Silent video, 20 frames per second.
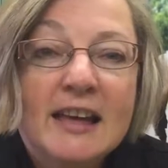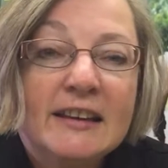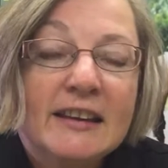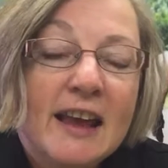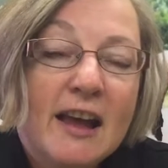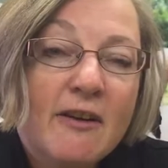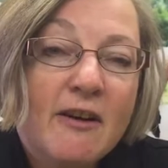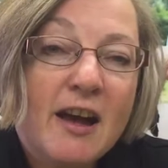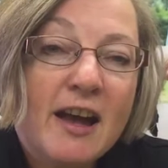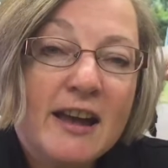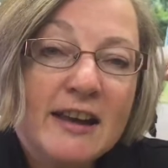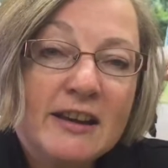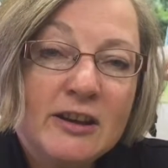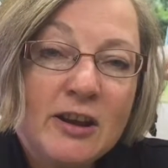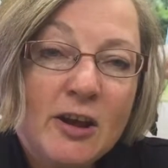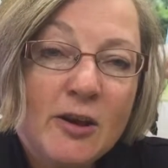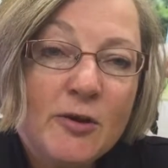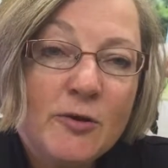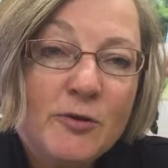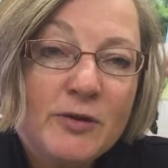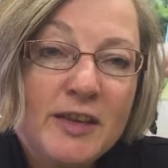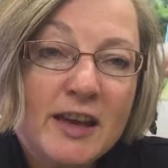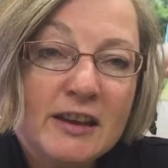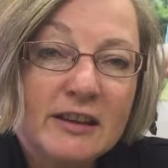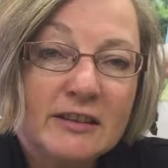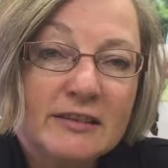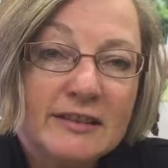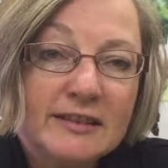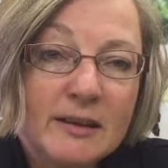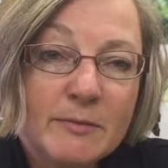Now, I know
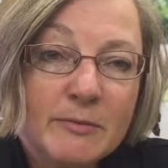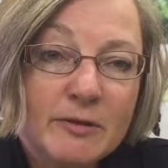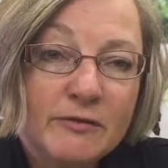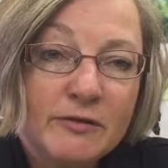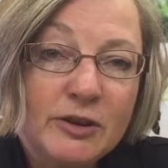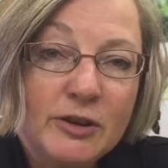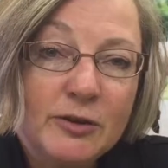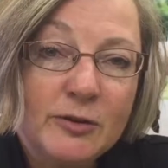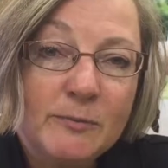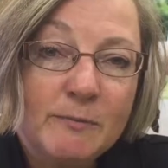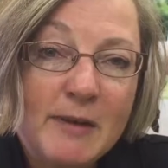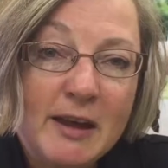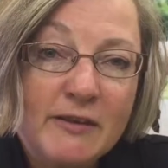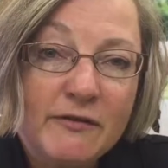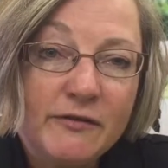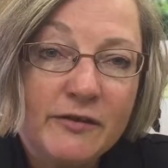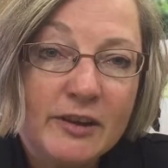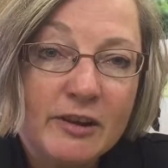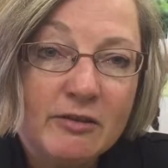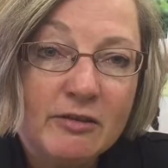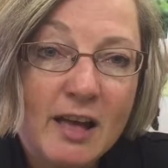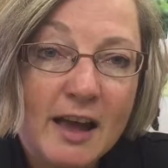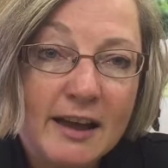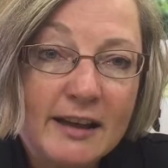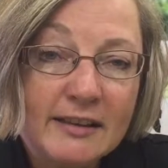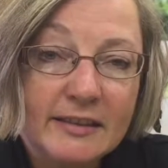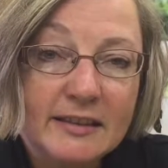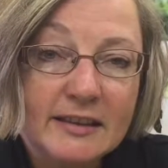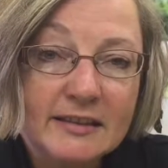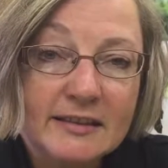that some of you may feel
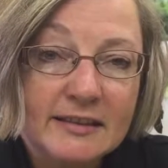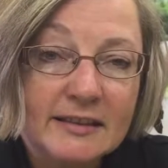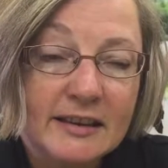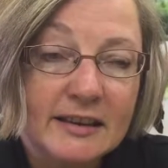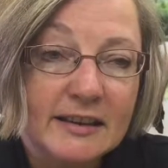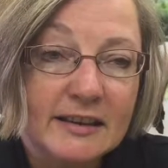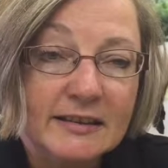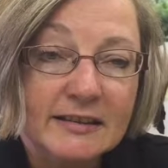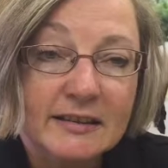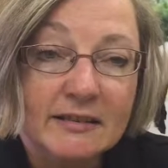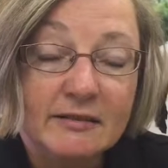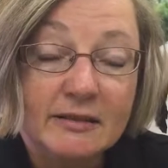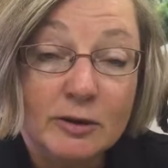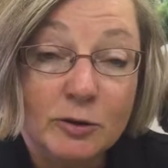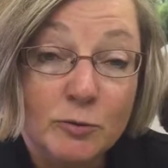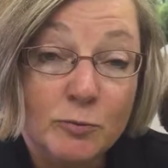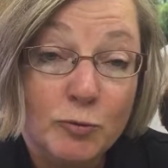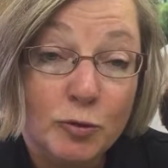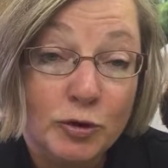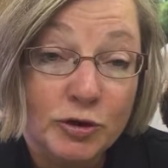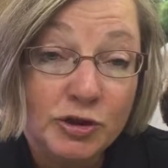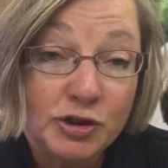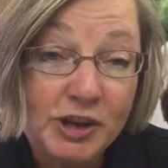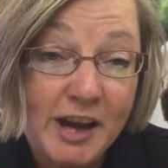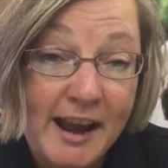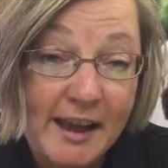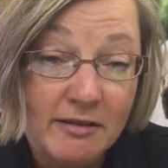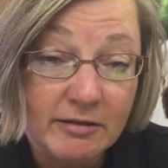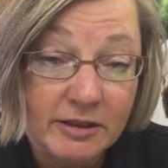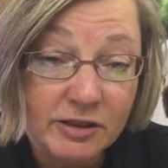like this is a little more
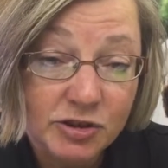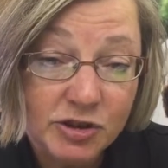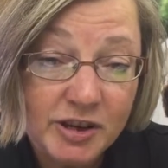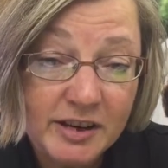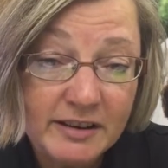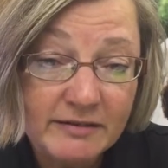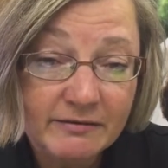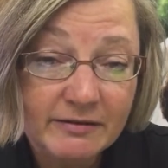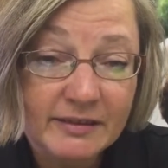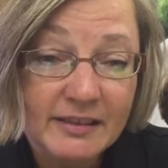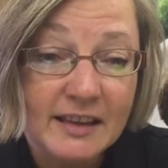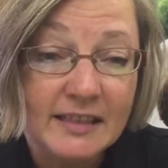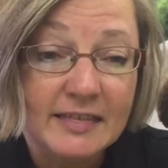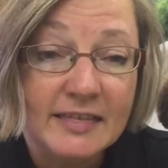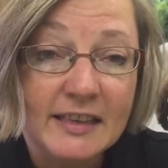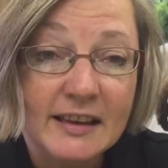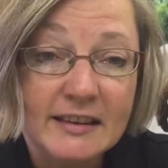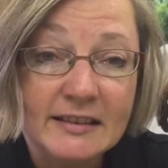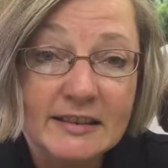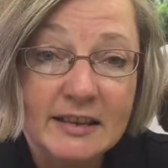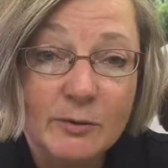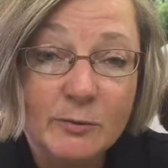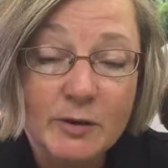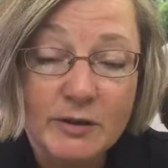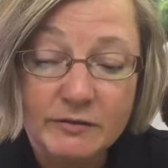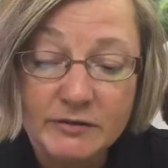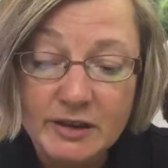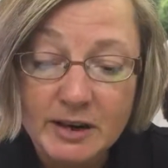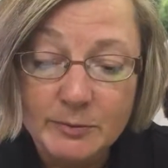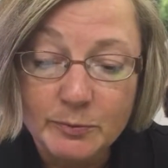challenging than things that
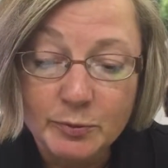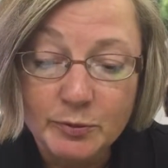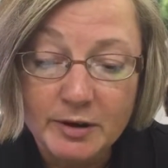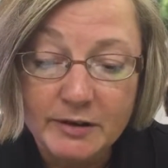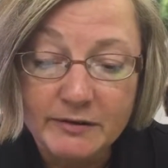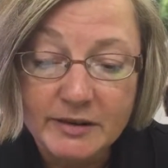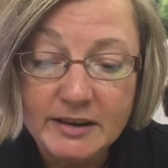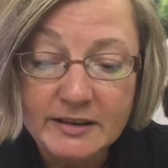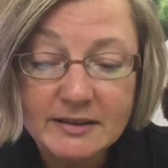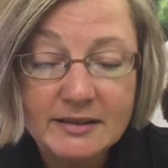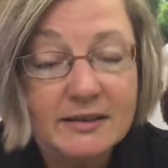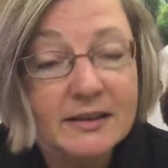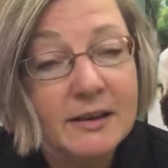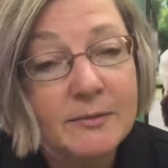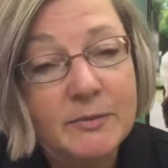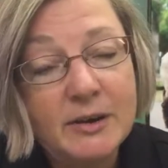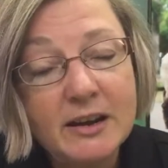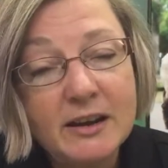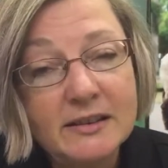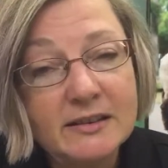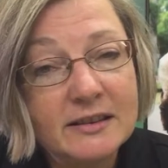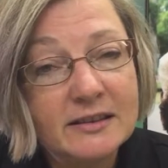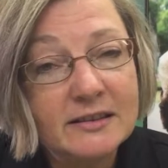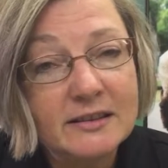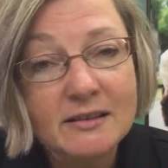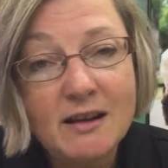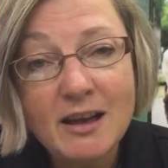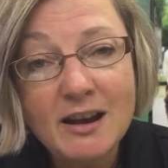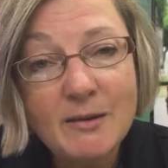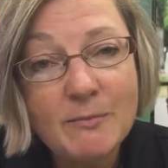we've done previously, because
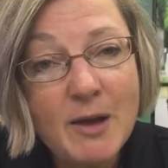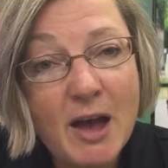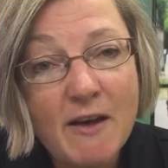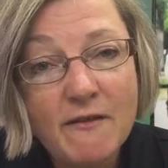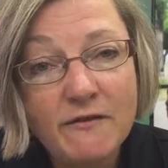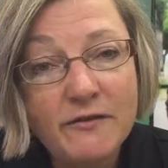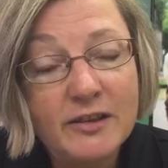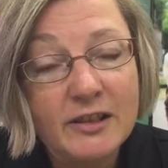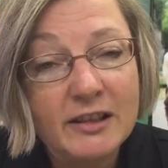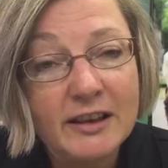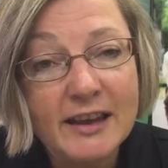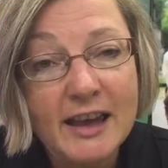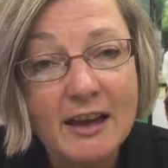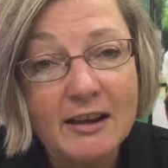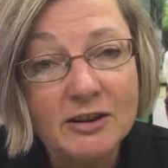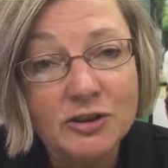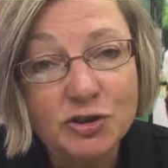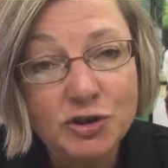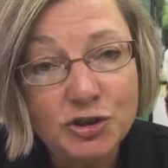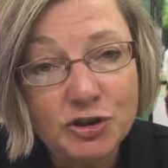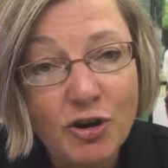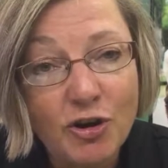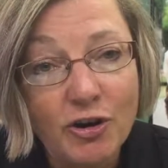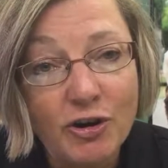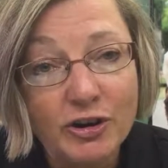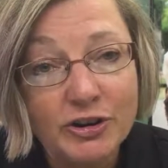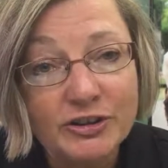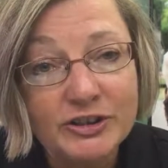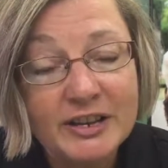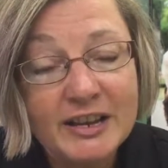it's not about filling out a
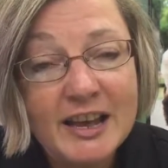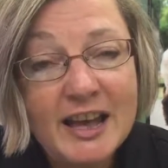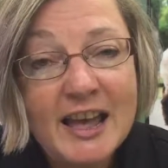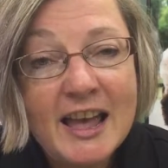chart.